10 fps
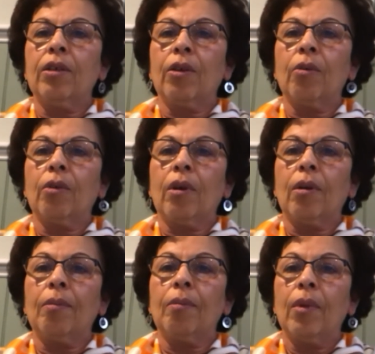
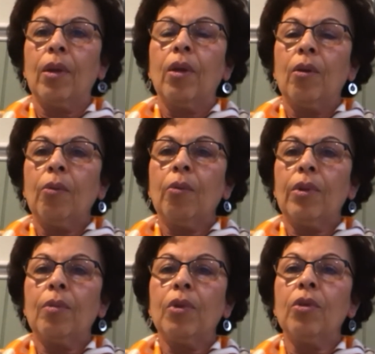
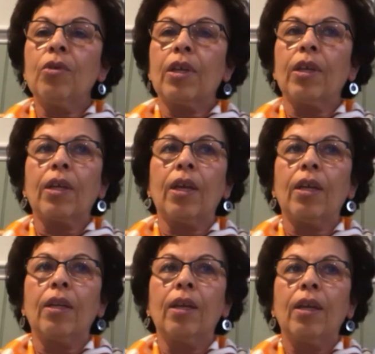with music,
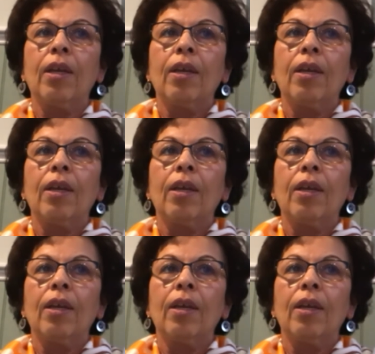and